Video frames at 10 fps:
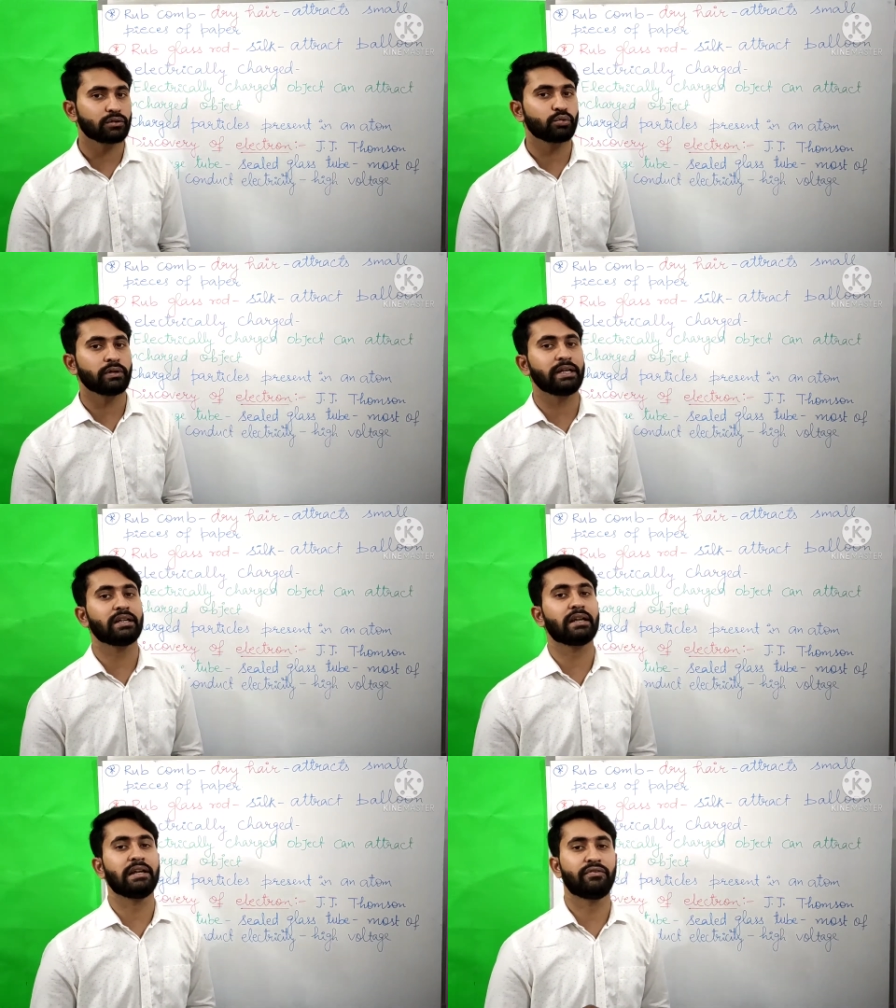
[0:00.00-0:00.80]
to
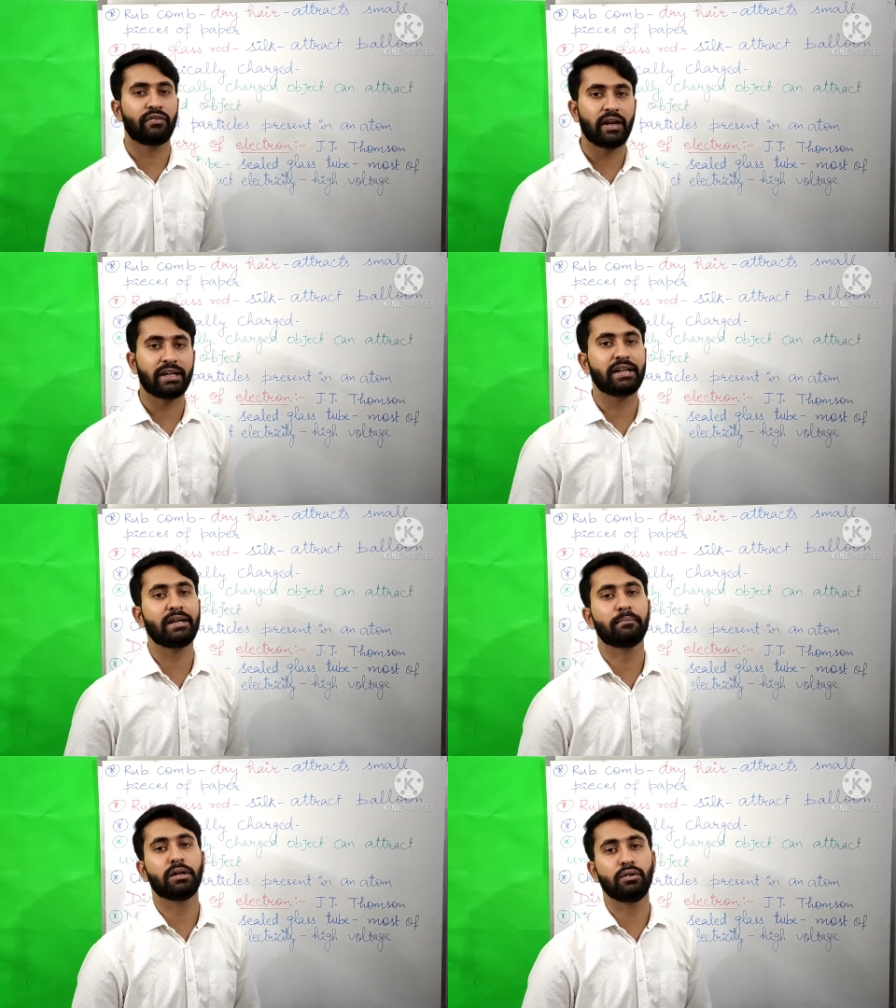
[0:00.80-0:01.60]
an
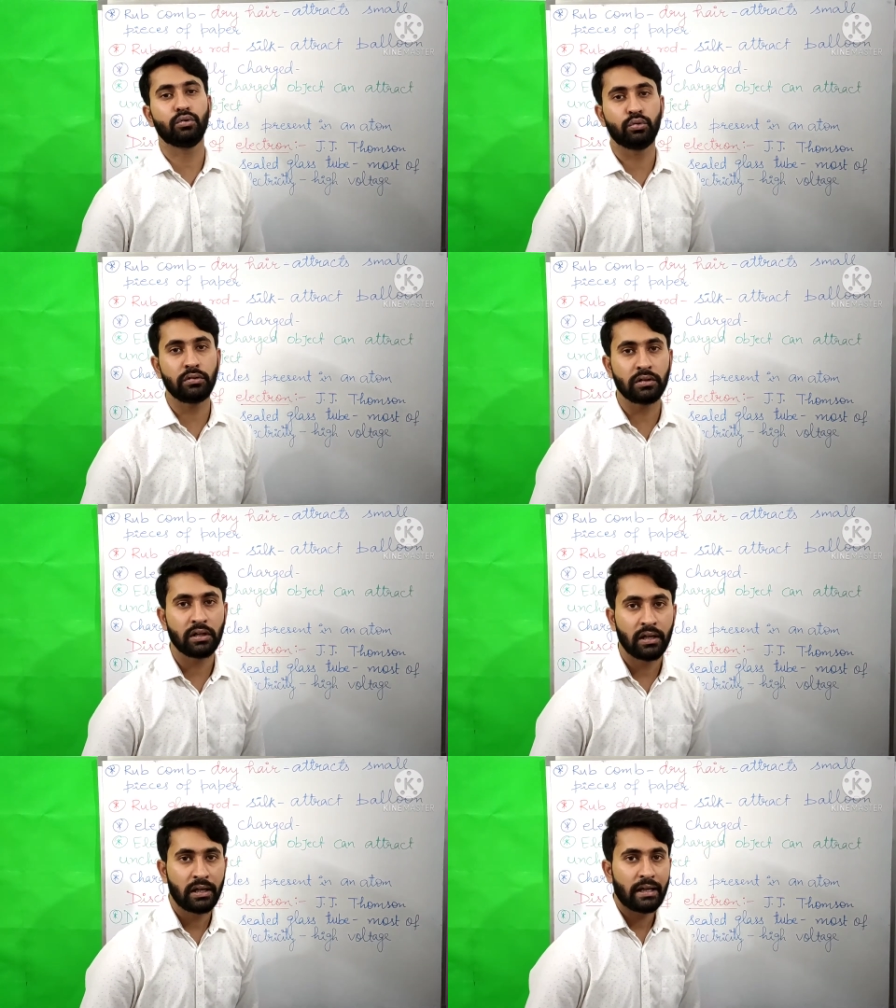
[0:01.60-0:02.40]
inflated balloon,
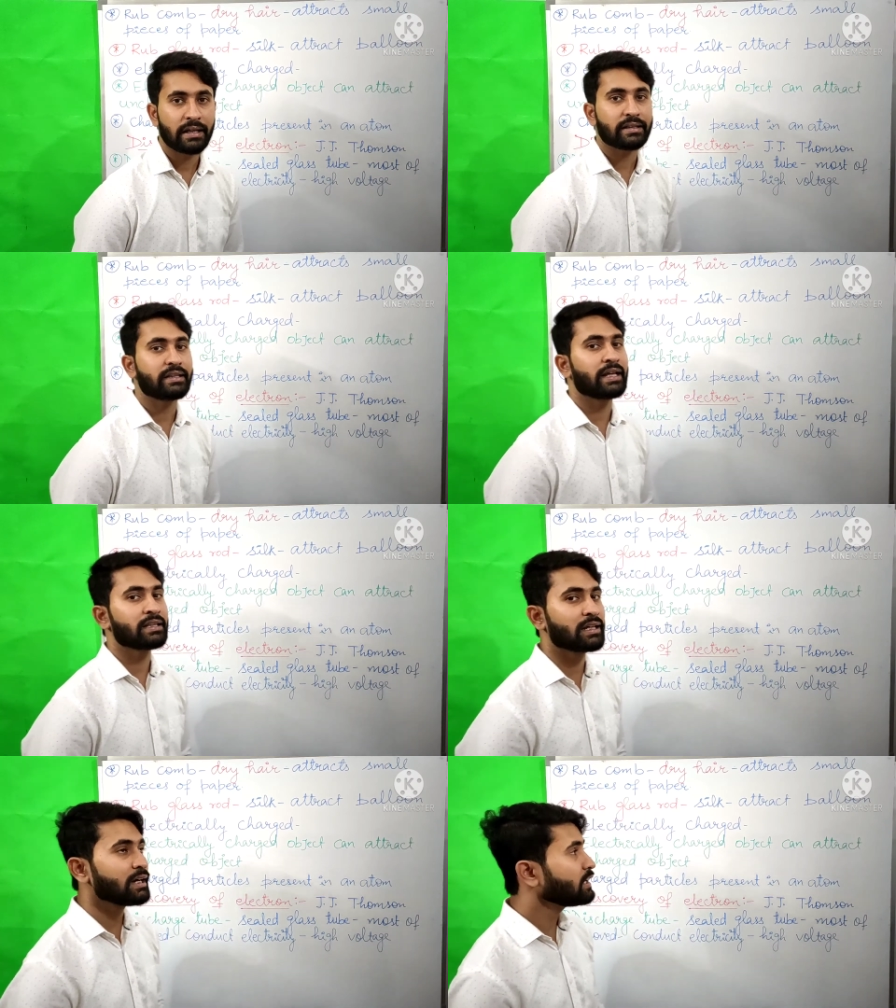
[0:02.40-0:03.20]
then
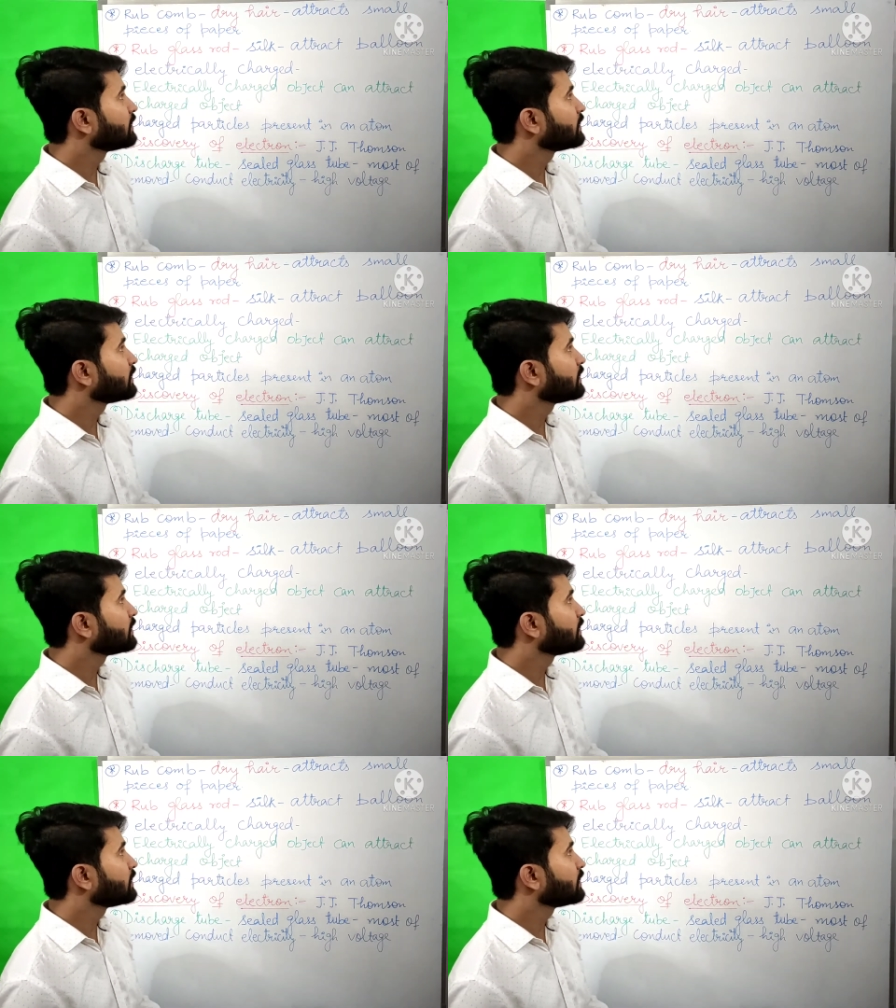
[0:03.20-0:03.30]
the